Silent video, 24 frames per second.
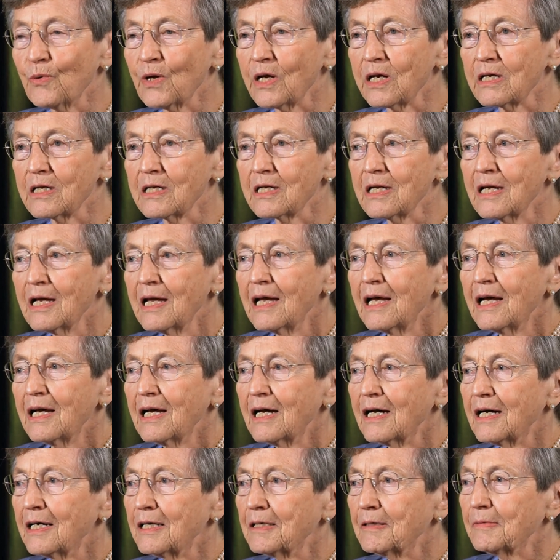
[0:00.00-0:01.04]
when
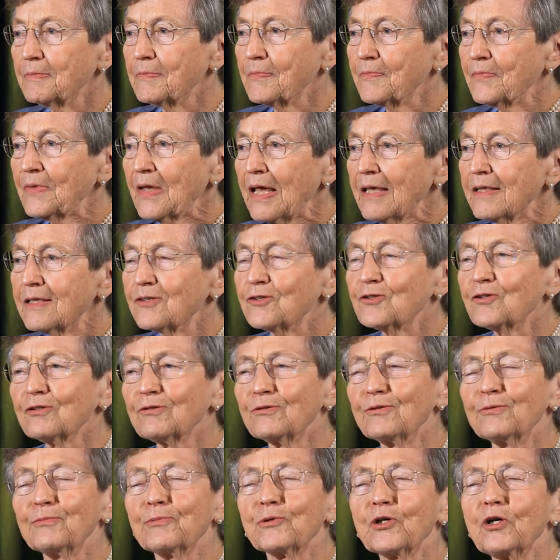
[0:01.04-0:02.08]
um, the
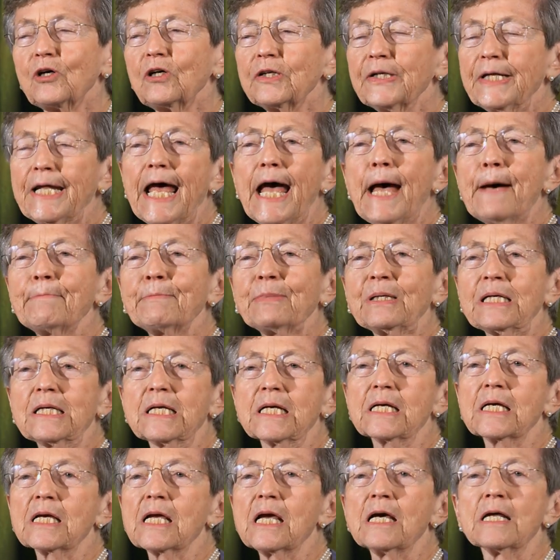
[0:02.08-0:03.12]
children were all
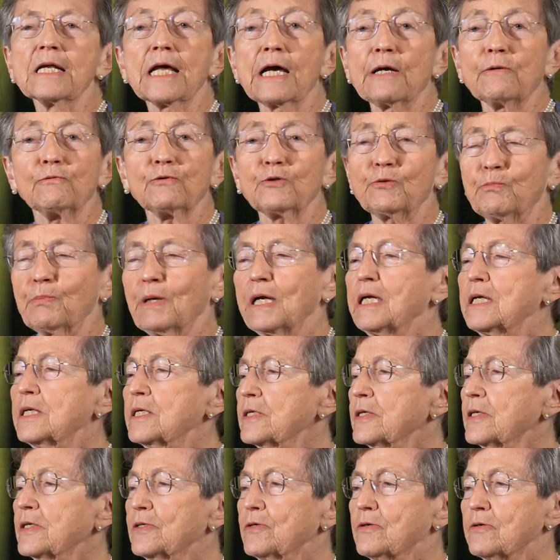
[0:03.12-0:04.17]
napping and I was
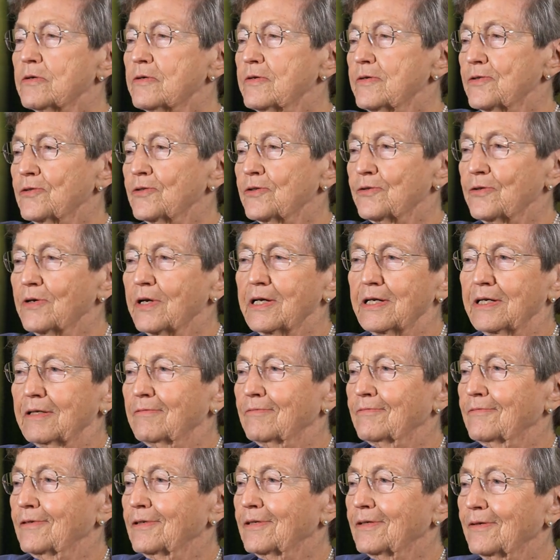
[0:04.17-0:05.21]
painting an orange
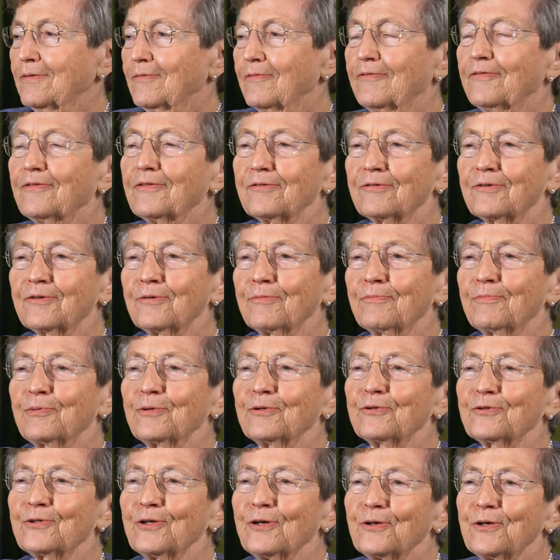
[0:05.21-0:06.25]
crate to, for, to
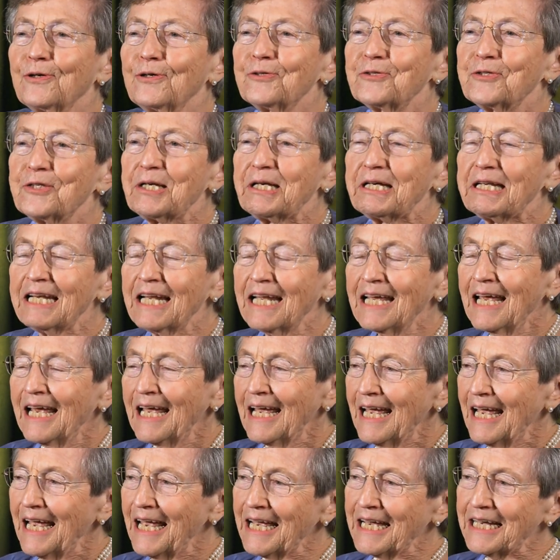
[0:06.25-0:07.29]
put toys in.
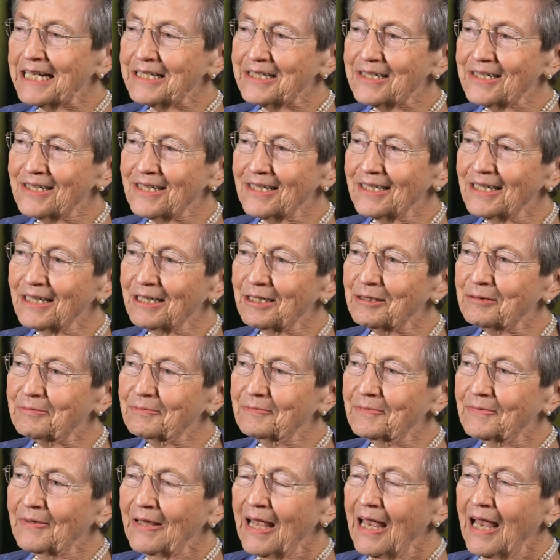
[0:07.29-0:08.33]
And
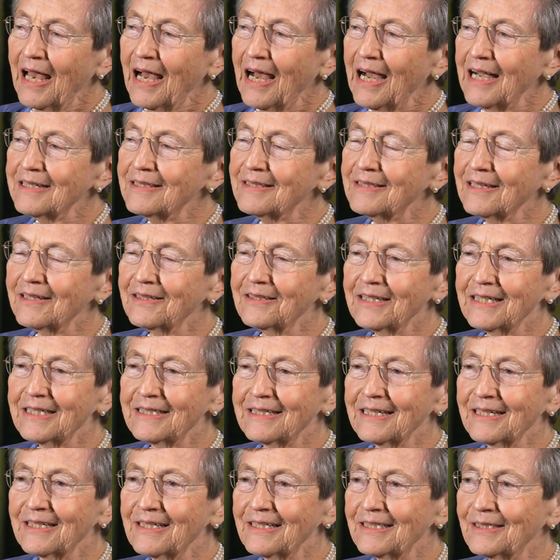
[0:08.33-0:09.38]
um, I suddenly
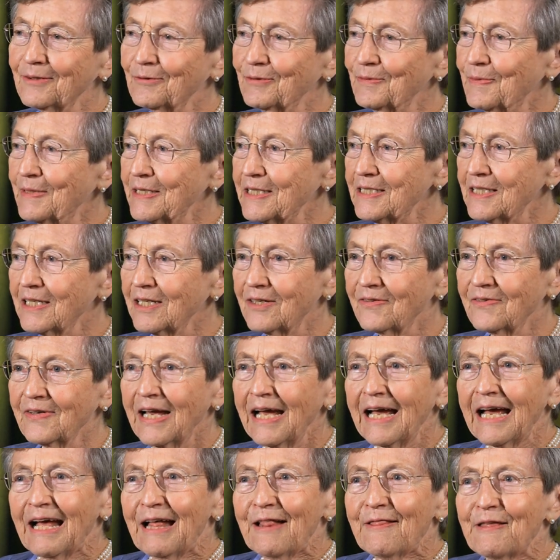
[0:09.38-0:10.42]
said to myself,
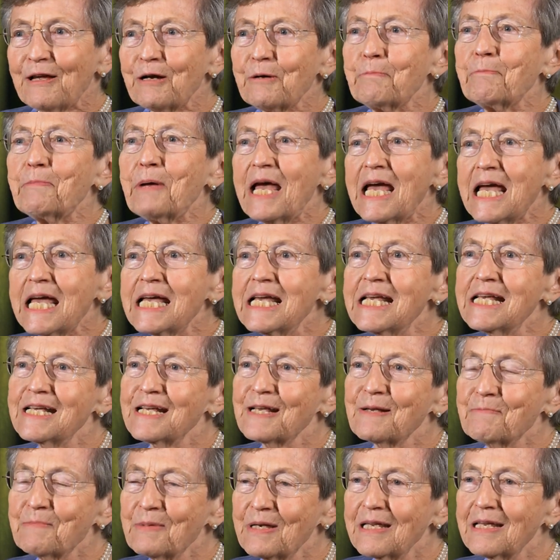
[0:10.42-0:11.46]
they're
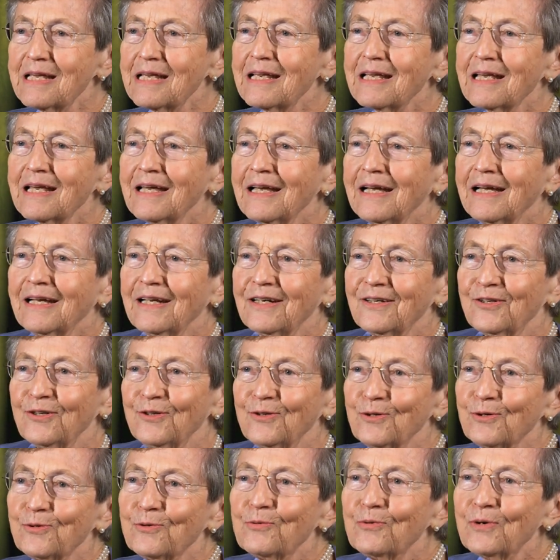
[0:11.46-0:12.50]
paying me to
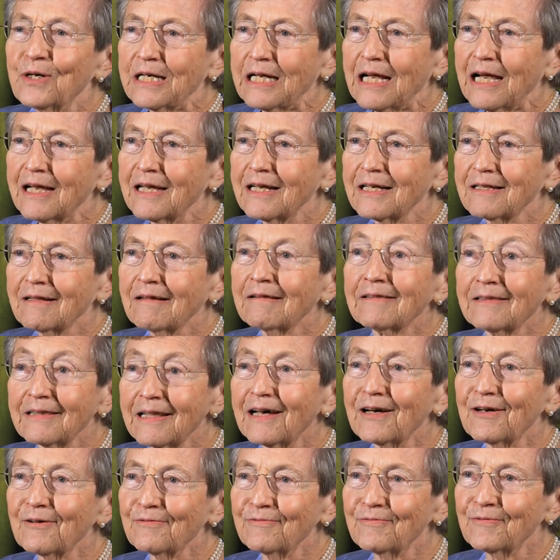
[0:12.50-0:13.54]
do what I
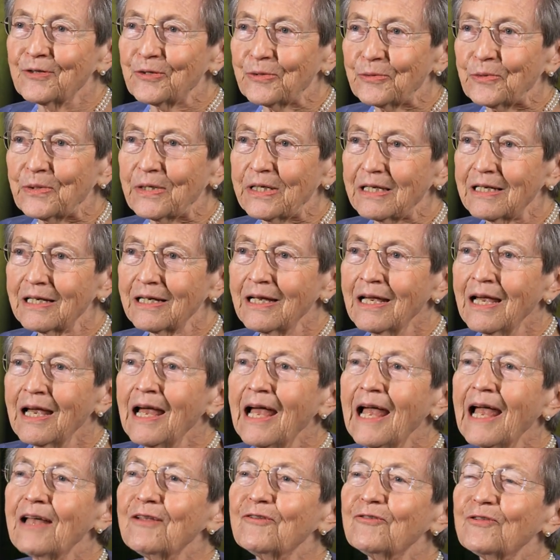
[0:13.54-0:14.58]
love doing.
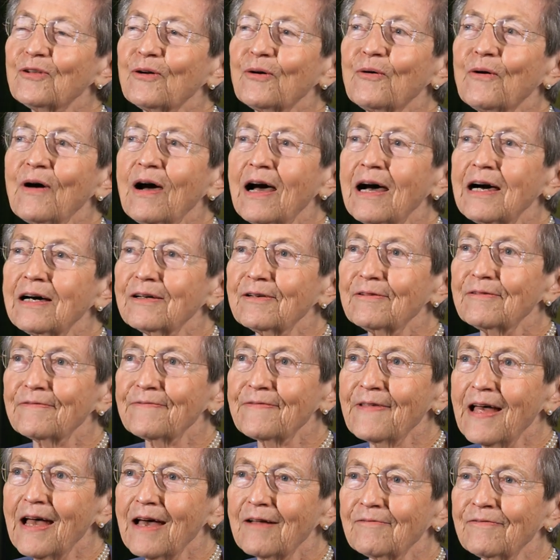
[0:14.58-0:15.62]
And so out of
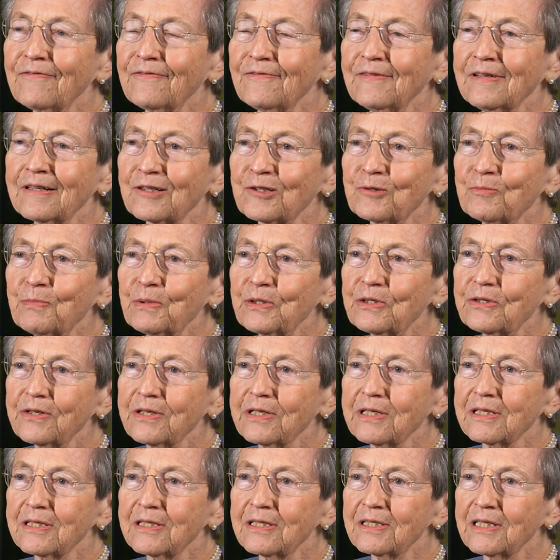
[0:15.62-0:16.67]
that
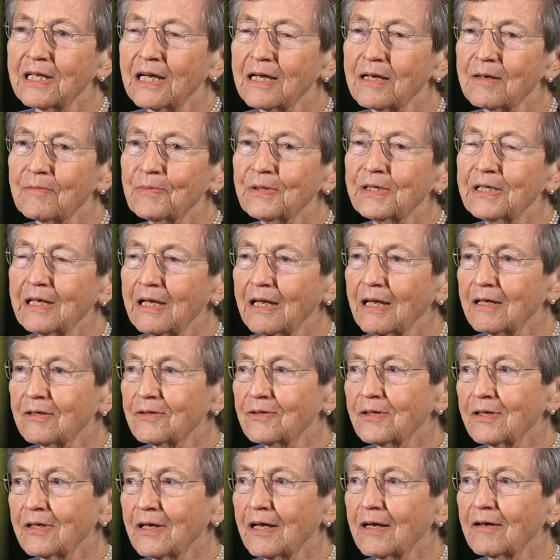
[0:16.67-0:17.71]
experience, I began
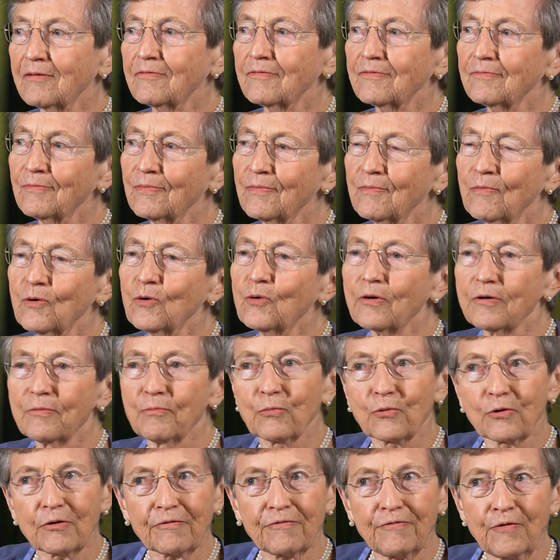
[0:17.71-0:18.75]
to have more and
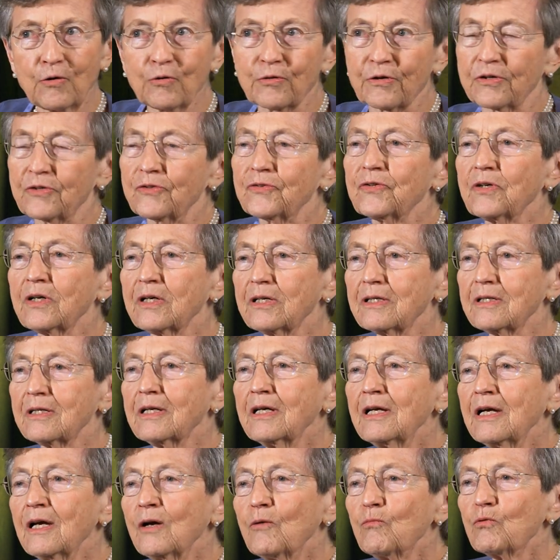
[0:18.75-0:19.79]
more focus on
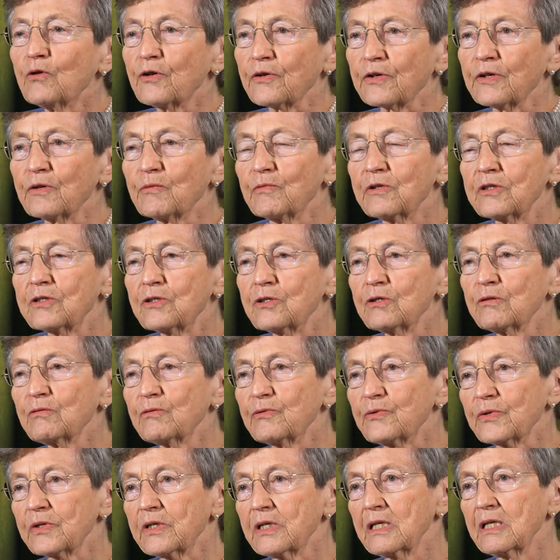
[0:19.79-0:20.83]
working with
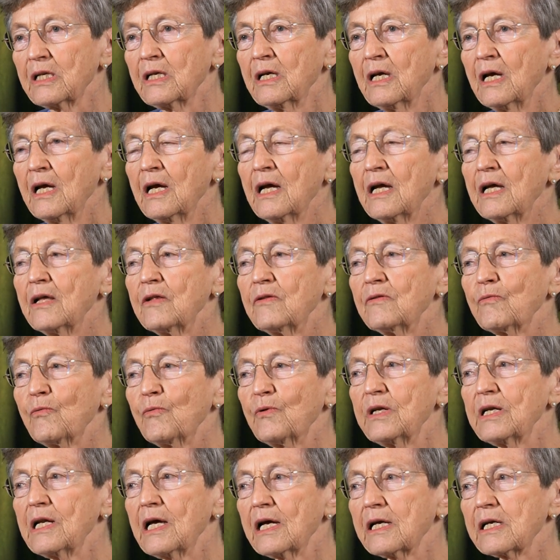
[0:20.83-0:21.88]
children. And
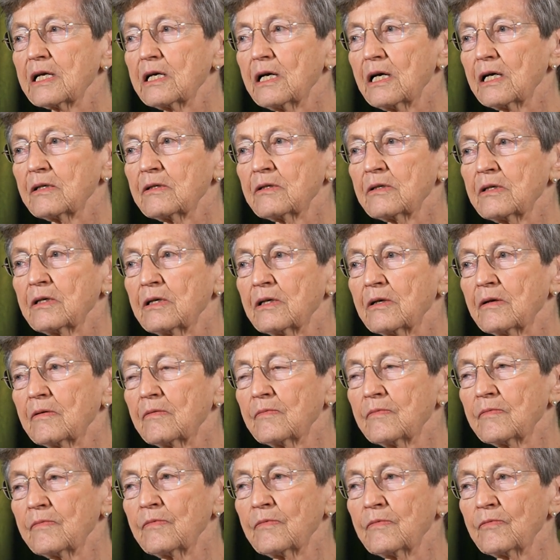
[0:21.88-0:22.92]
when I got, uh,
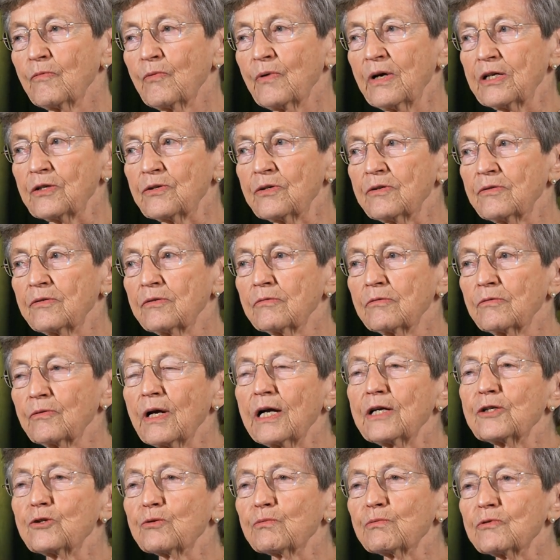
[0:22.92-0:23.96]
went to
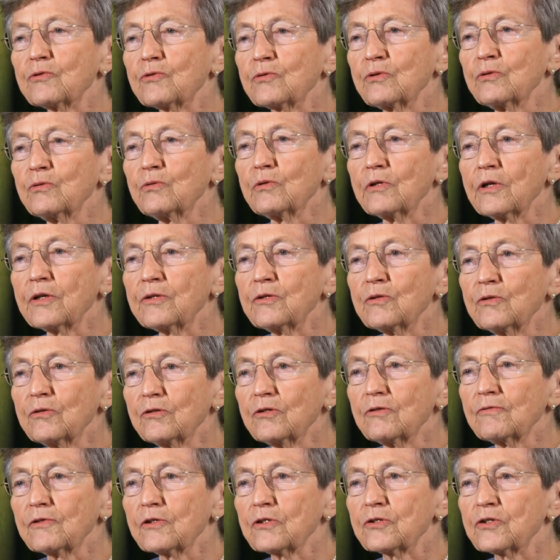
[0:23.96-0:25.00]
graduate school at the
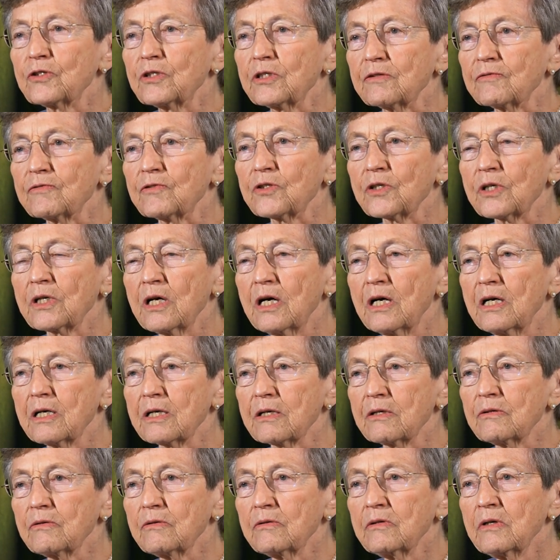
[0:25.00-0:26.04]
University of
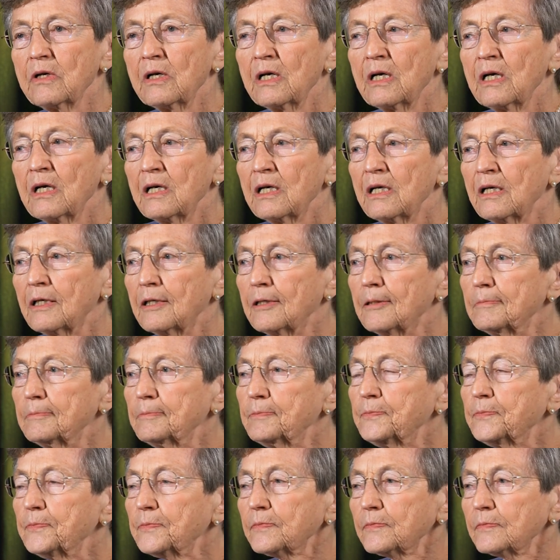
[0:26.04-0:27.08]
Chicago,
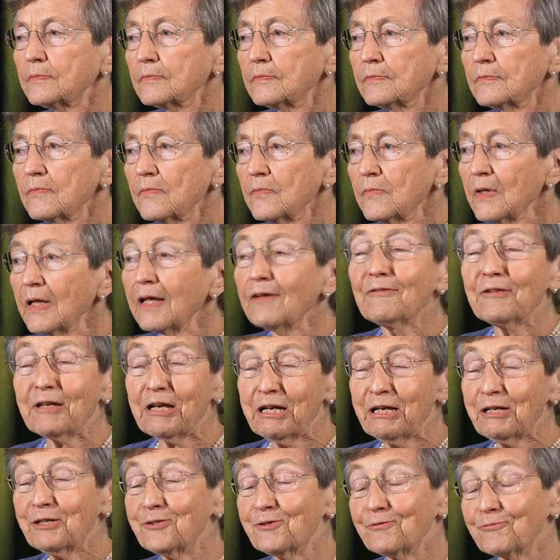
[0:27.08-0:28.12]
um, at the
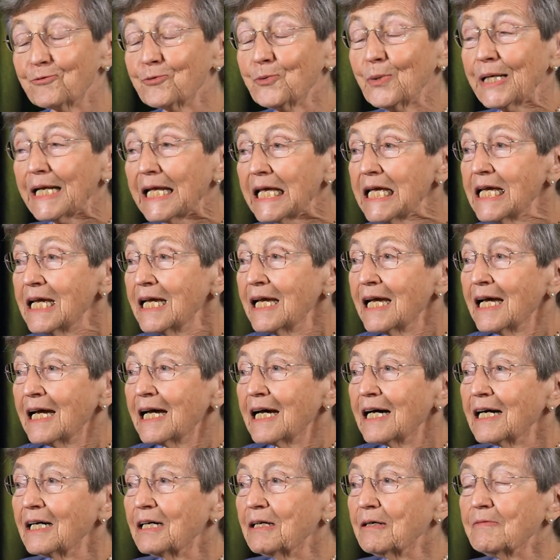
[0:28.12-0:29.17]
age of 20,
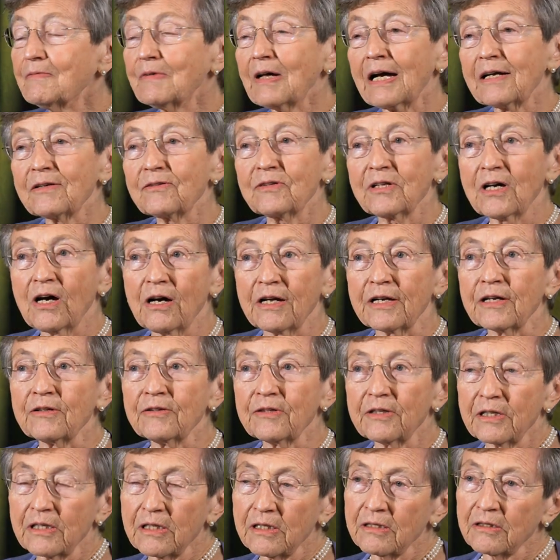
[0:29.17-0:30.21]
um, I taught in
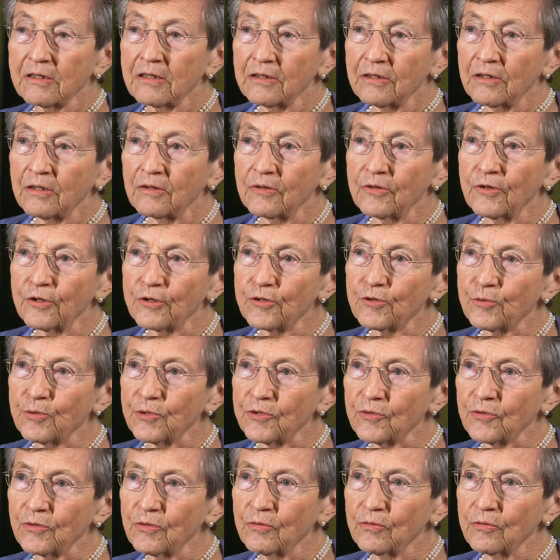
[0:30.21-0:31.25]
the uh, nursery
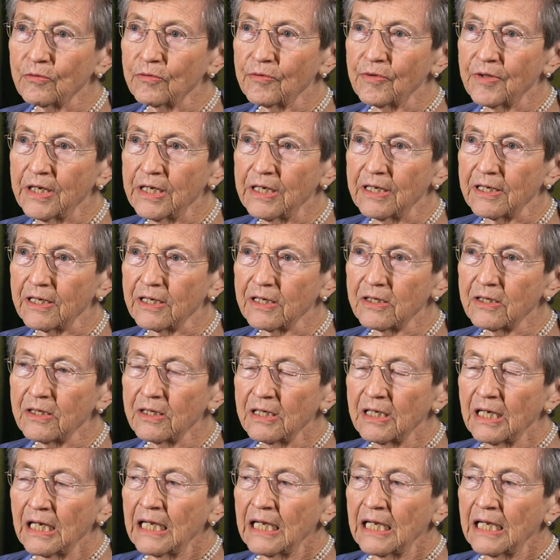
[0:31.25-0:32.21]
school there.